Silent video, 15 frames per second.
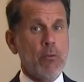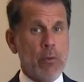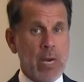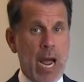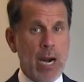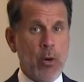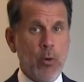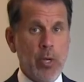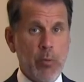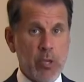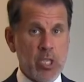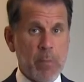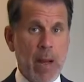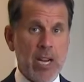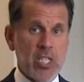not only
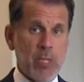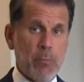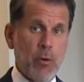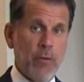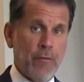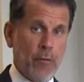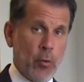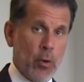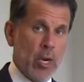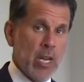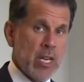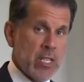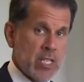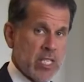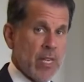responsible for
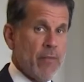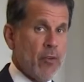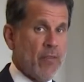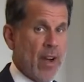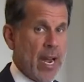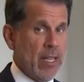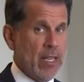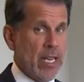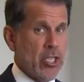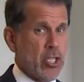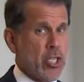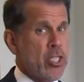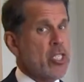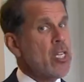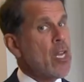civil
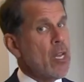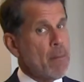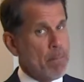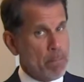violations,